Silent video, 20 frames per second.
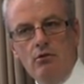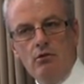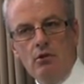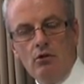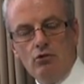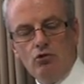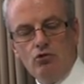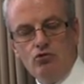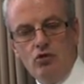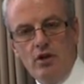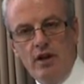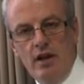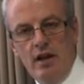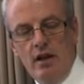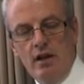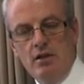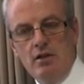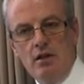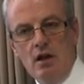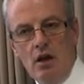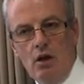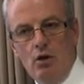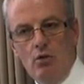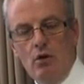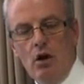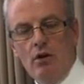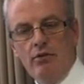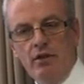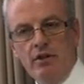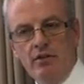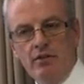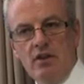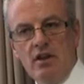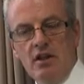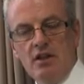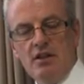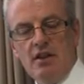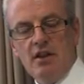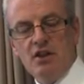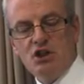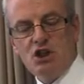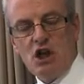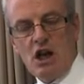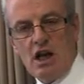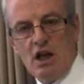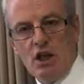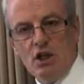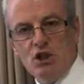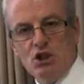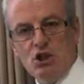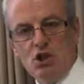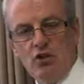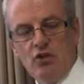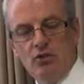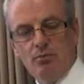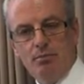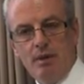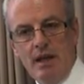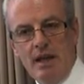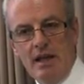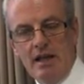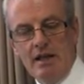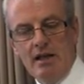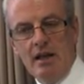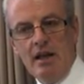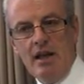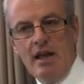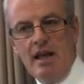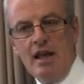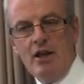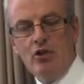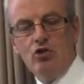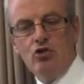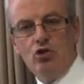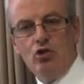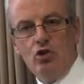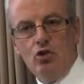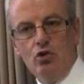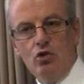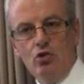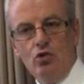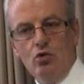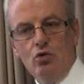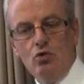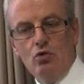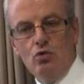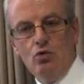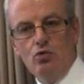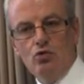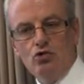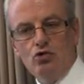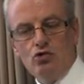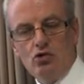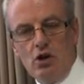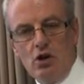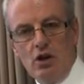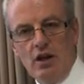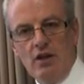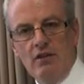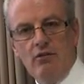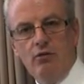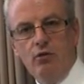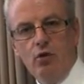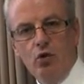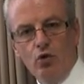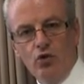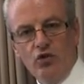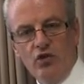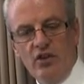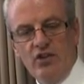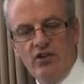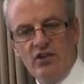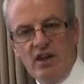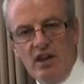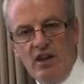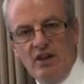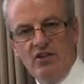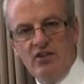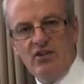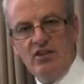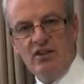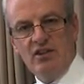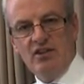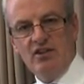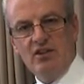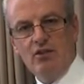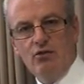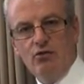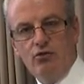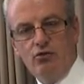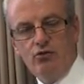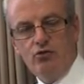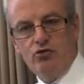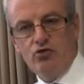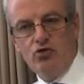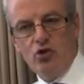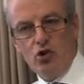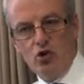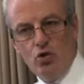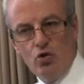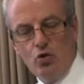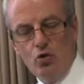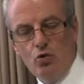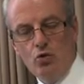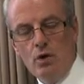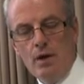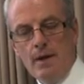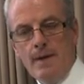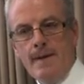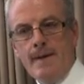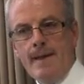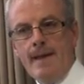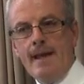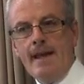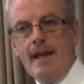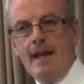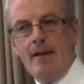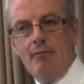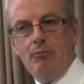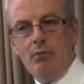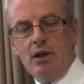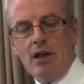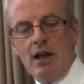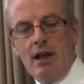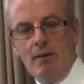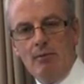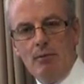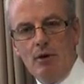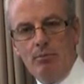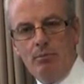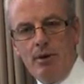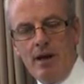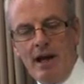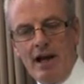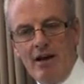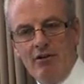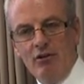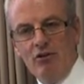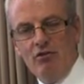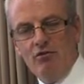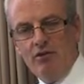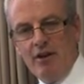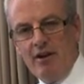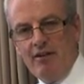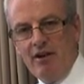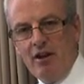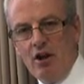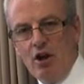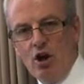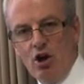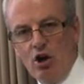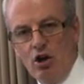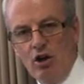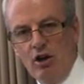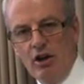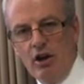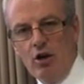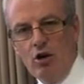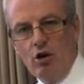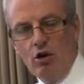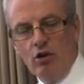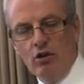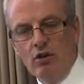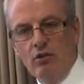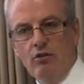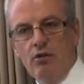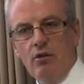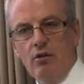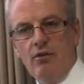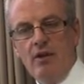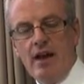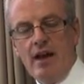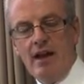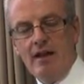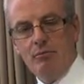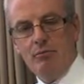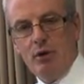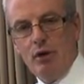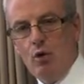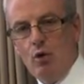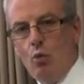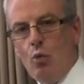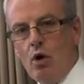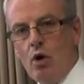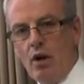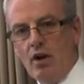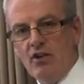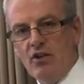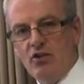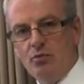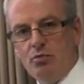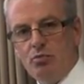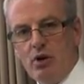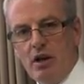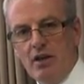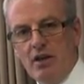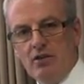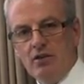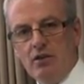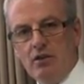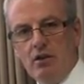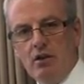Not really, no. I think the challenge has been to try and force these cases through. It became apparent very early on that there had been widespread